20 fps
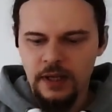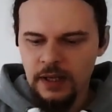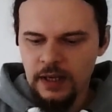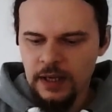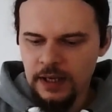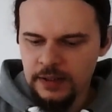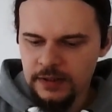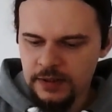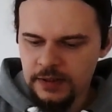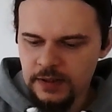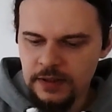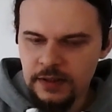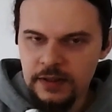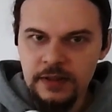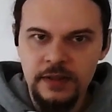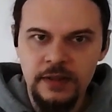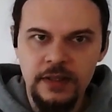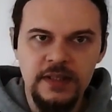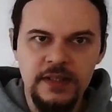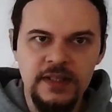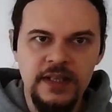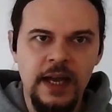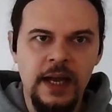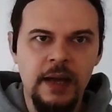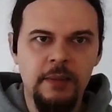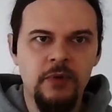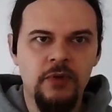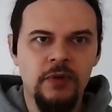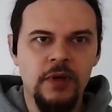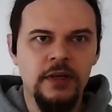at this
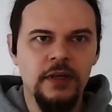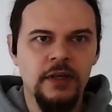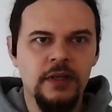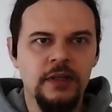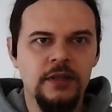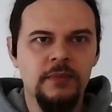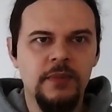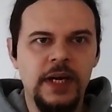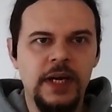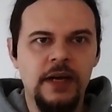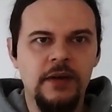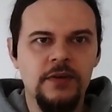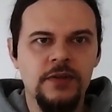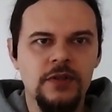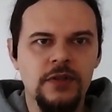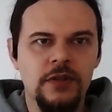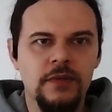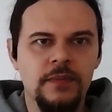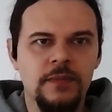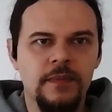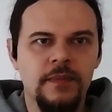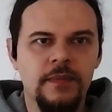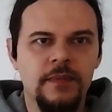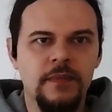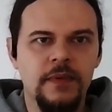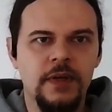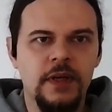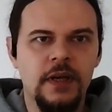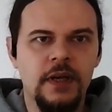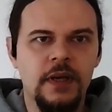app running in the browser.
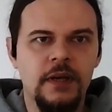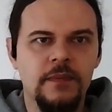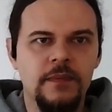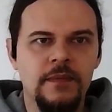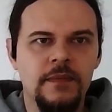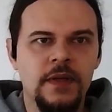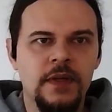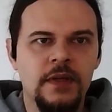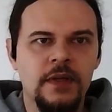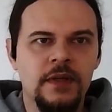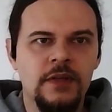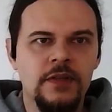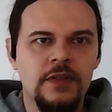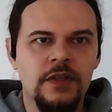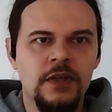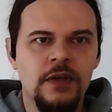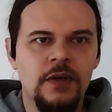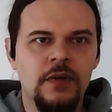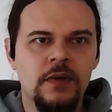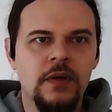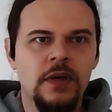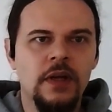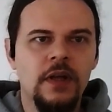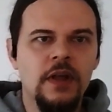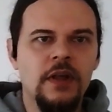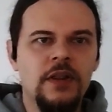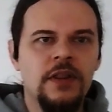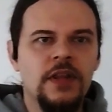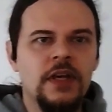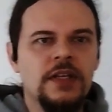Okay, so
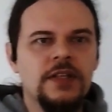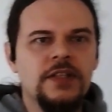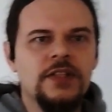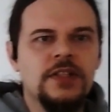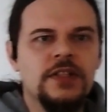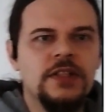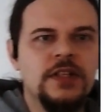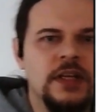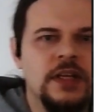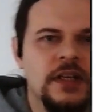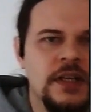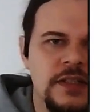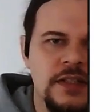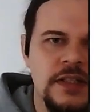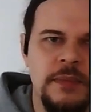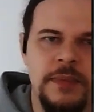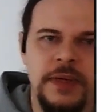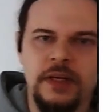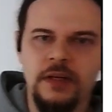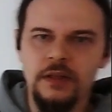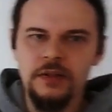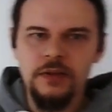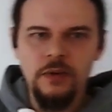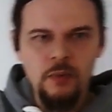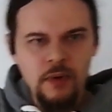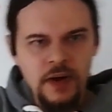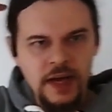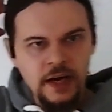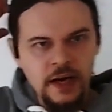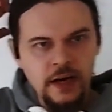this is the build
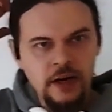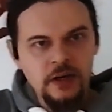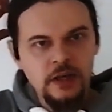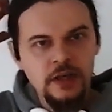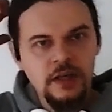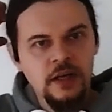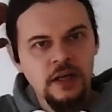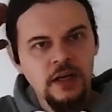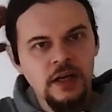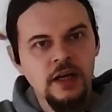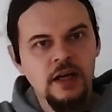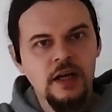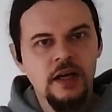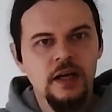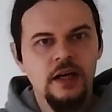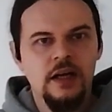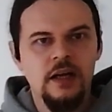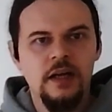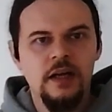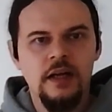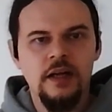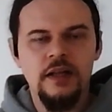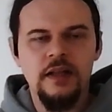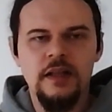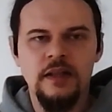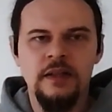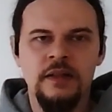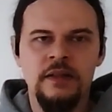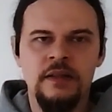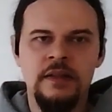where
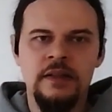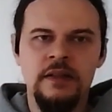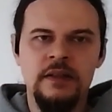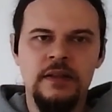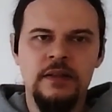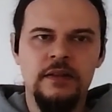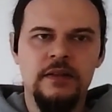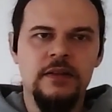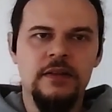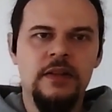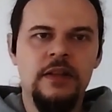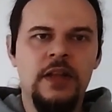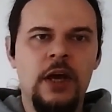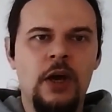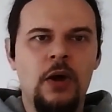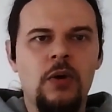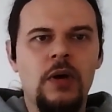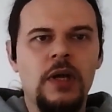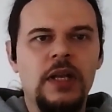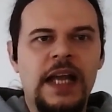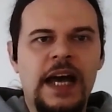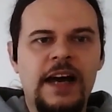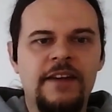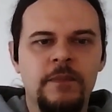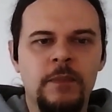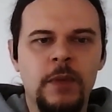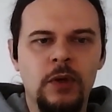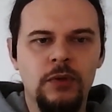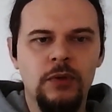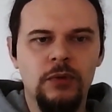no Lava
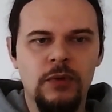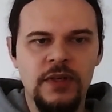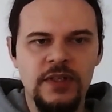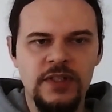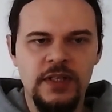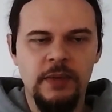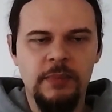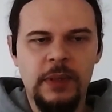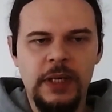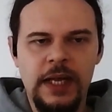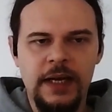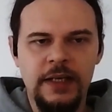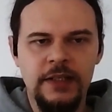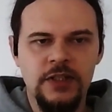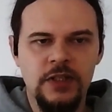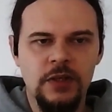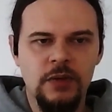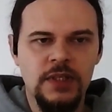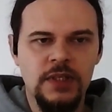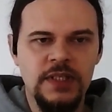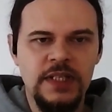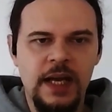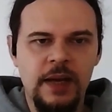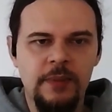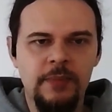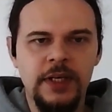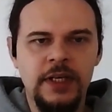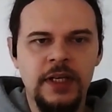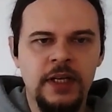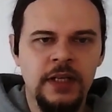Mode was applied. So what's
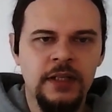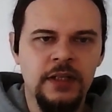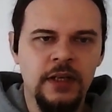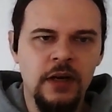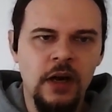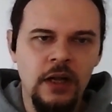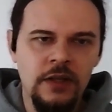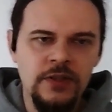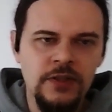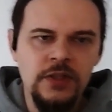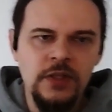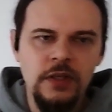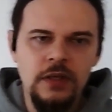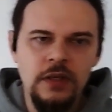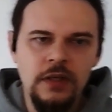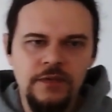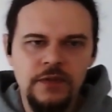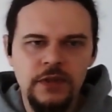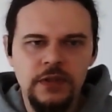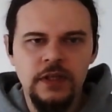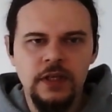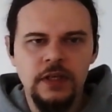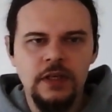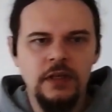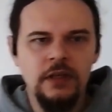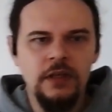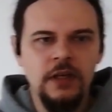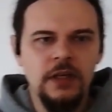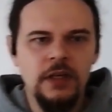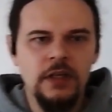happening in the console, if you take
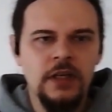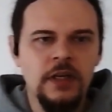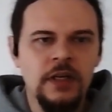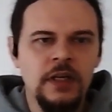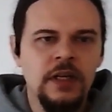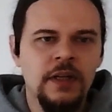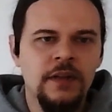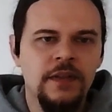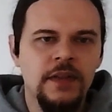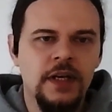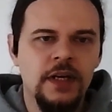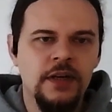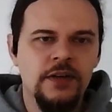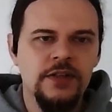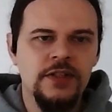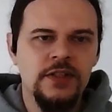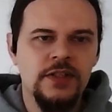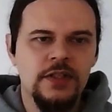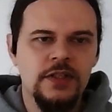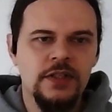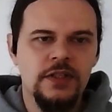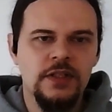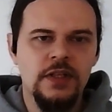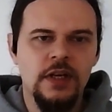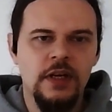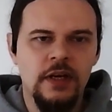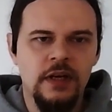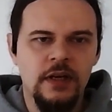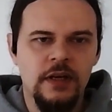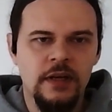a look, there's
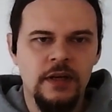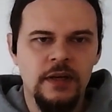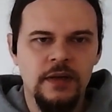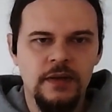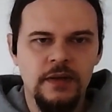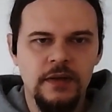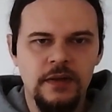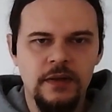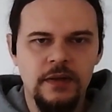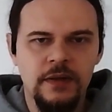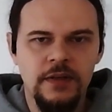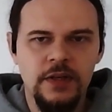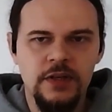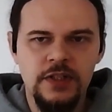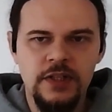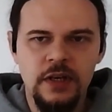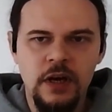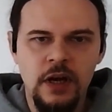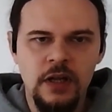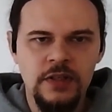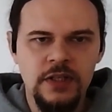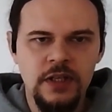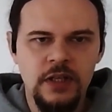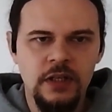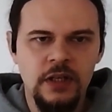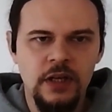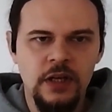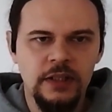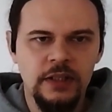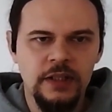the console
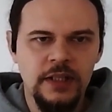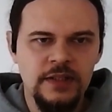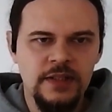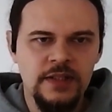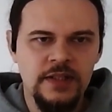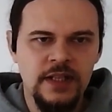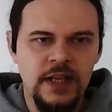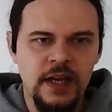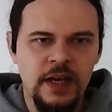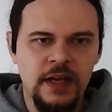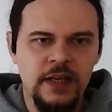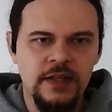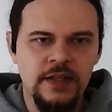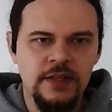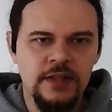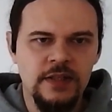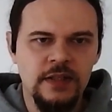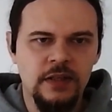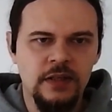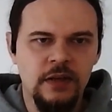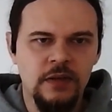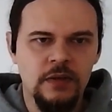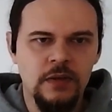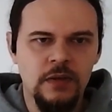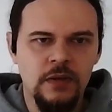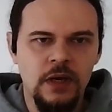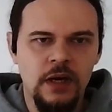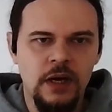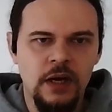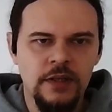log that says
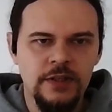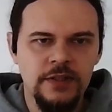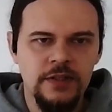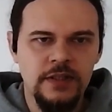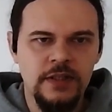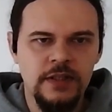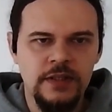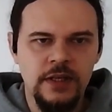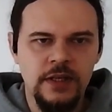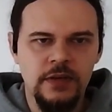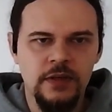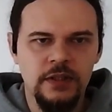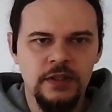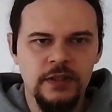localhost is our